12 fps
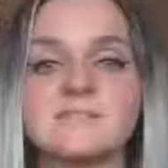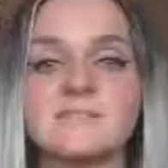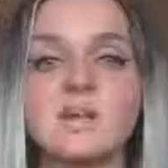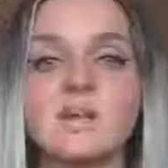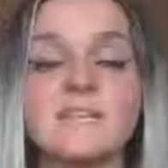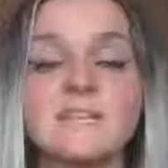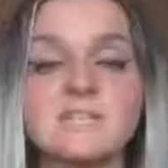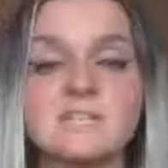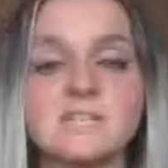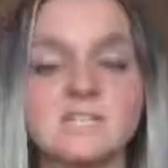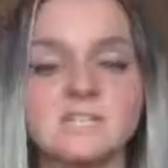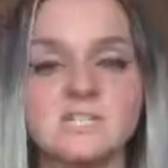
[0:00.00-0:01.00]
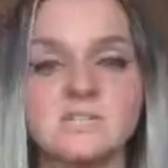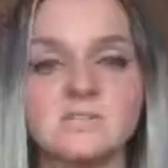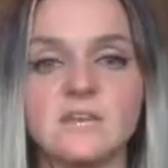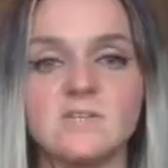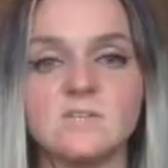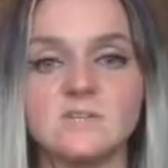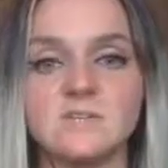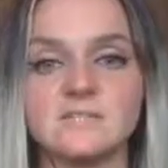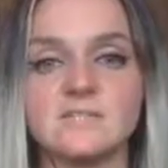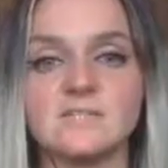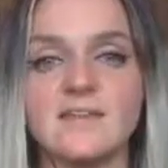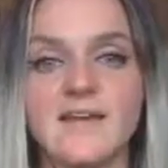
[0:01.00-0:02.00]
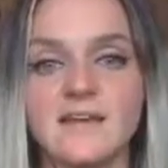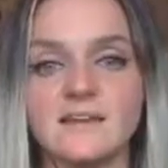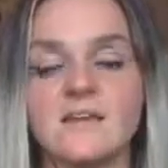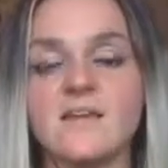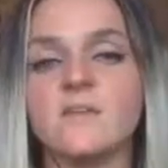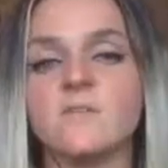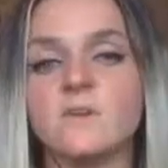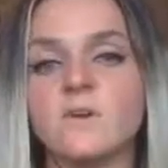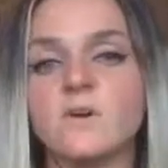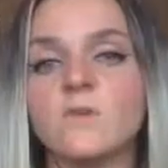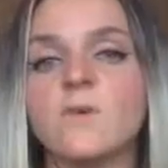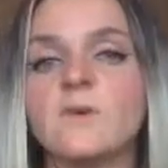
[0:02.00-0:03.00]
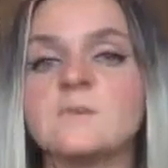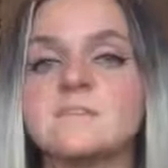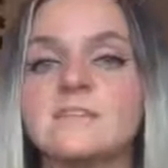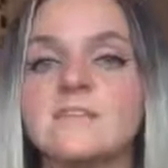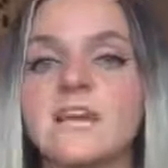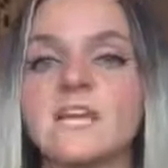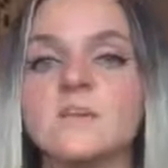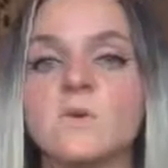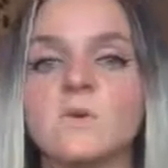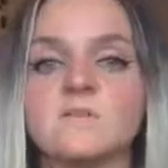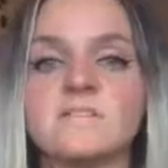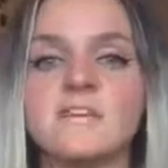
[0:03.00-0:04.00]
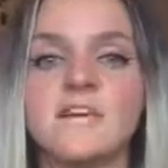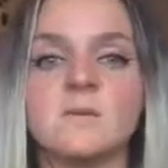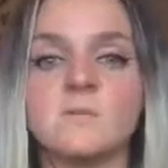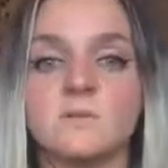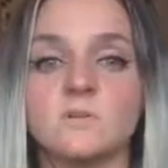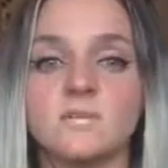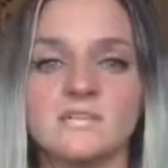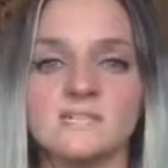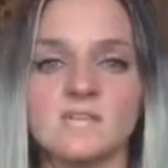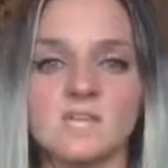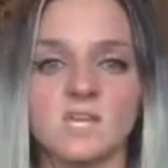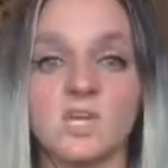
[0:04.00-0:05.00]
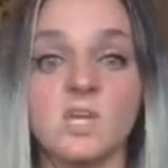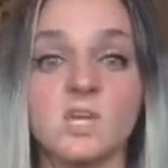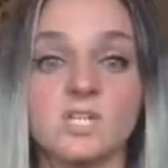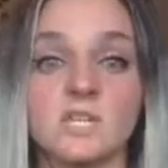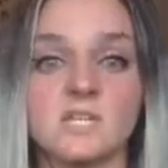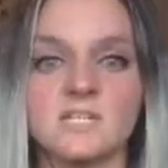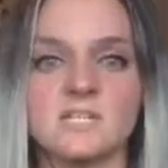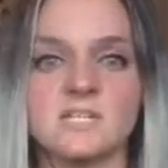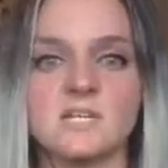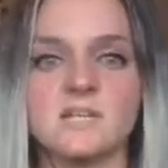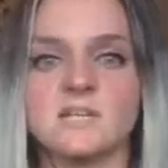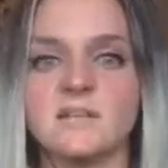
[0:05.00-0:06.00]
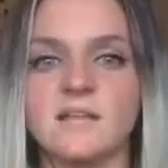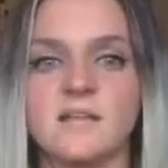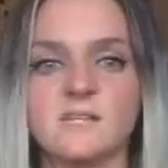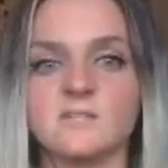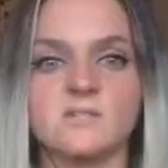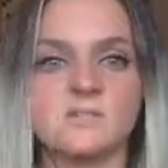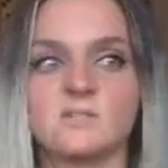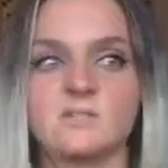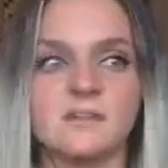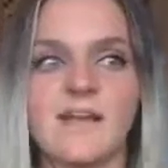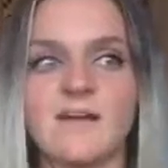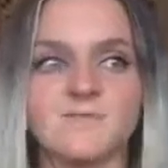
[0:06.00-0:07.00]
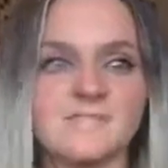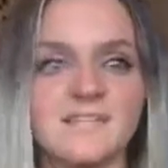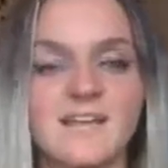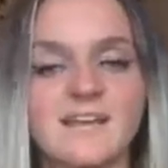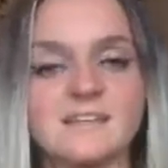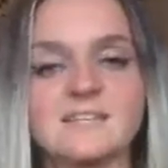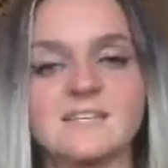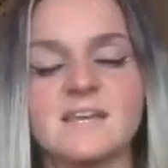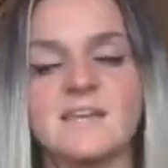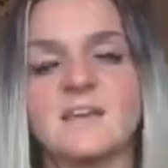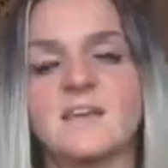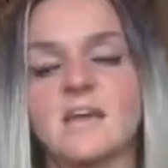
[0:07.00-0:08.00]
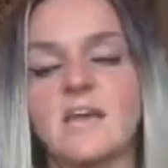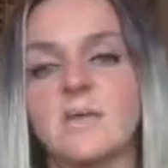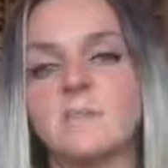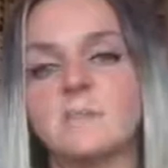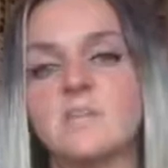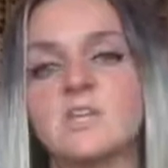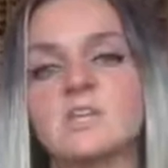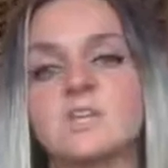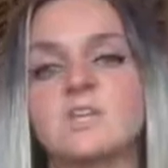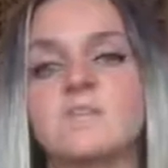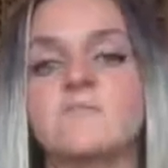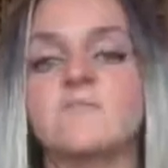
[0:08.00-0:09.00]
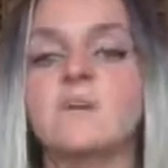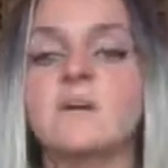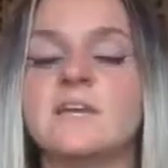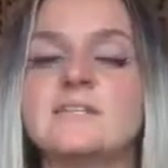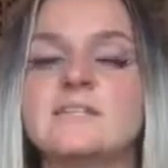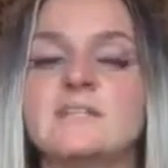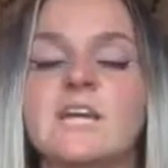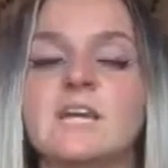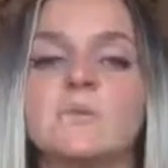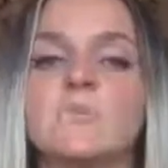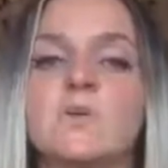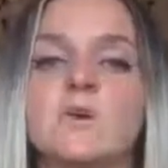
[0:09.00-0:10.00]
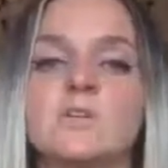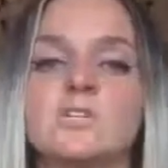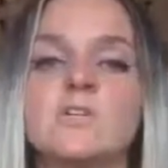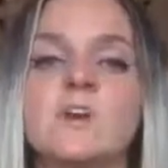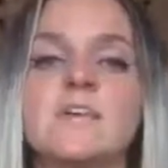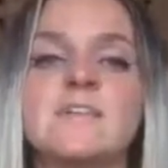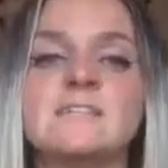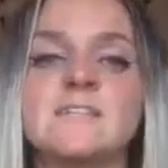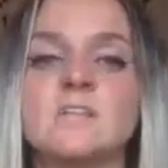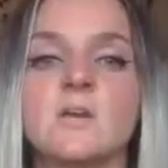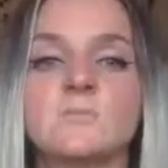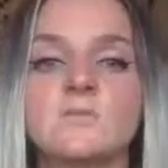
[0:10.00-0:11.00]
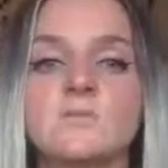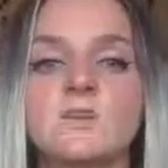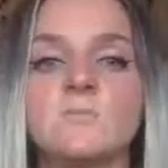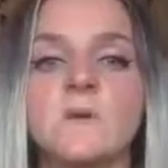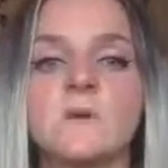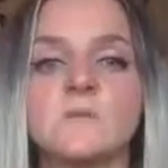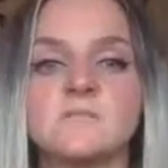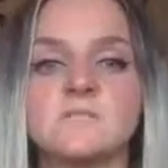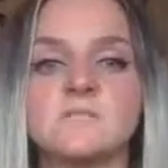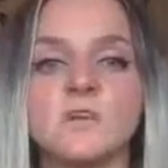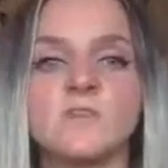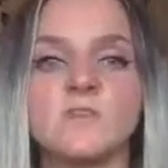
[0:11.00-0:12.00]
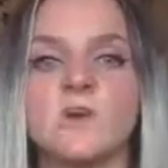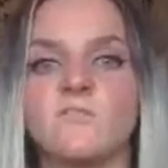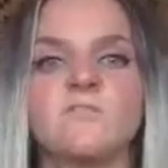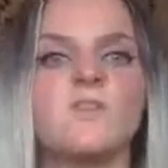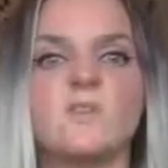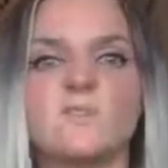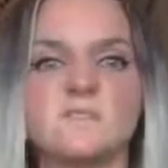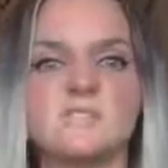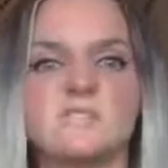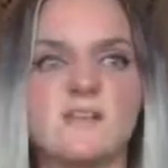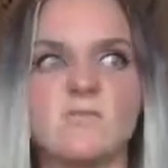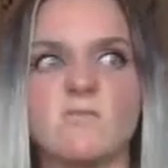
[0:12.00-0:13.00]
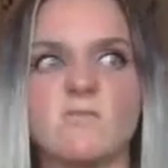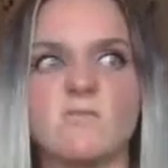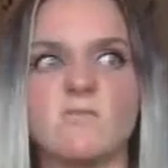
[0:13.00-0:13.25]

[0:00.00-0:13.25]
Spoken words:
lot easier to do that because again, the hormones in the animals, the animalistic urges to like have sex, if you're not eating the animal products, you're not eating those hormones, so you're not full of steroid,